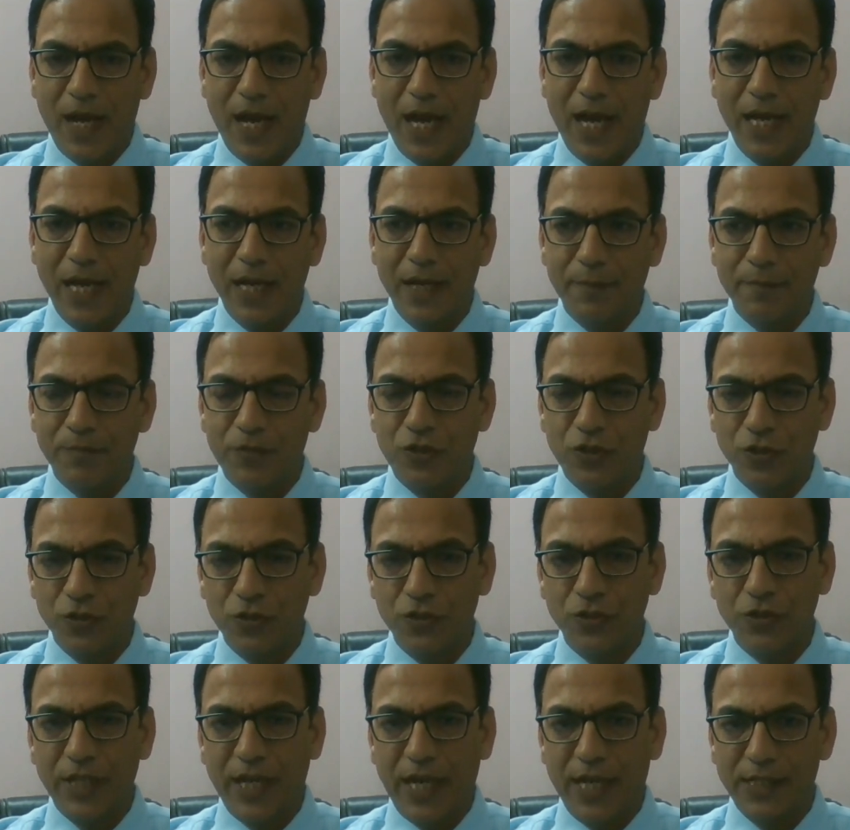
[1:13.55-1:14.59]
I am
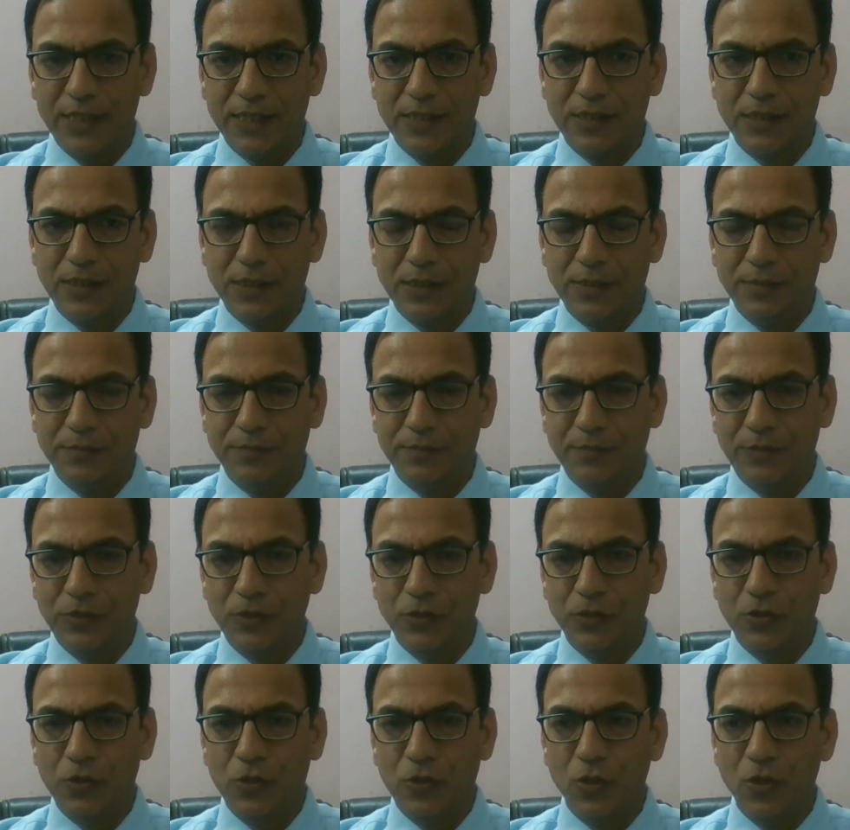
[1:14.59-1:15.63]
sure that
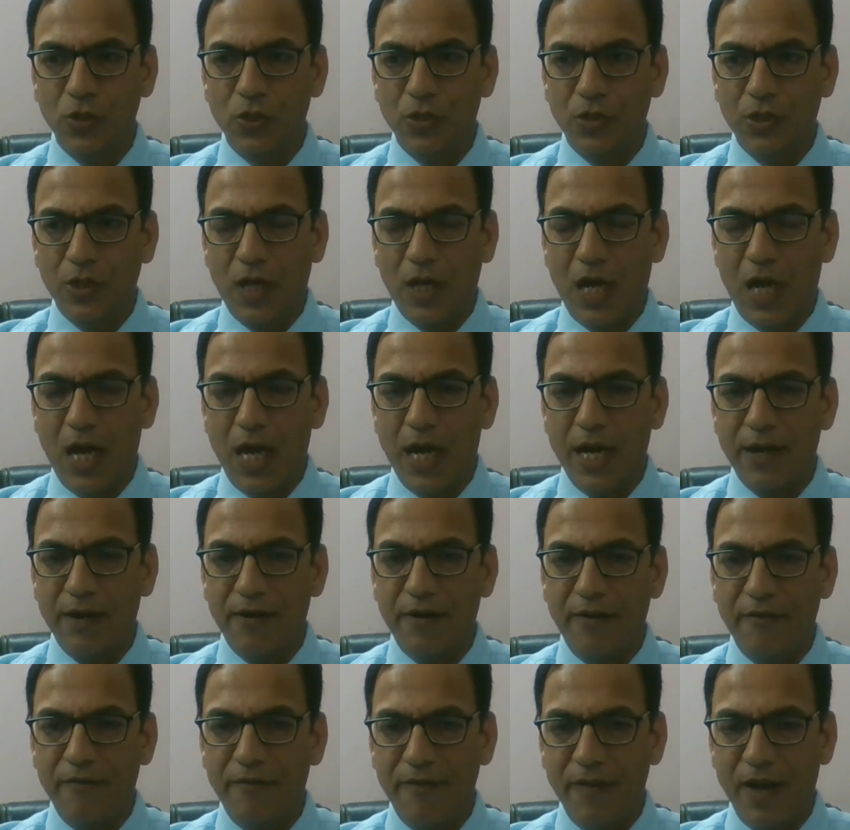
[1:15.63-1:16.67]
you all
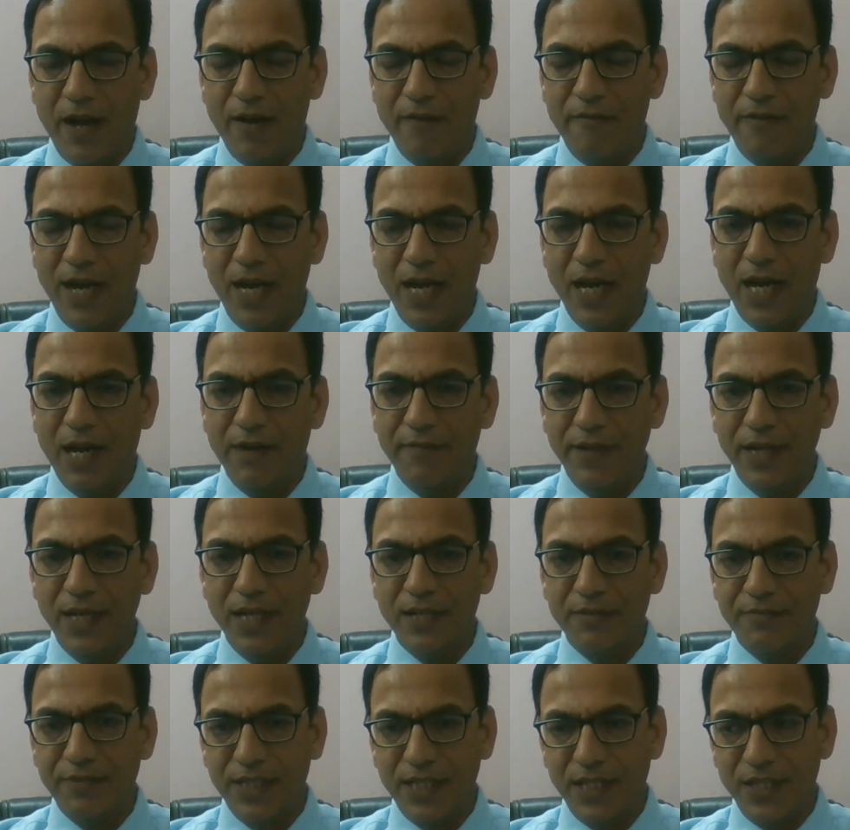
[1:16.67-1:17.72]
are well
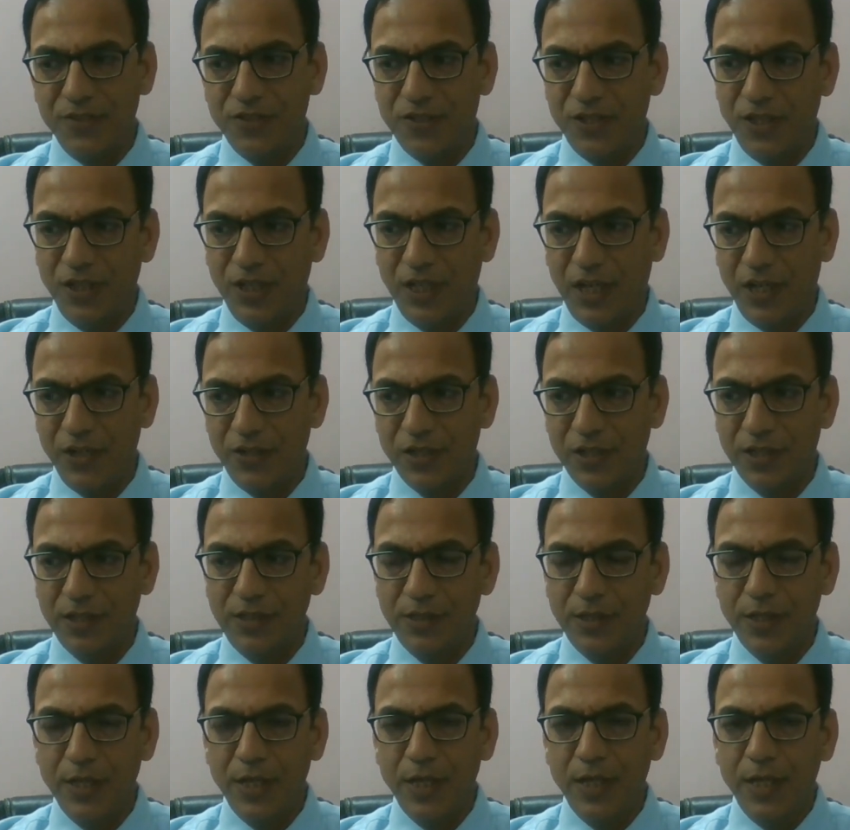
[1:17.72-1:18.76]
aware with incineration,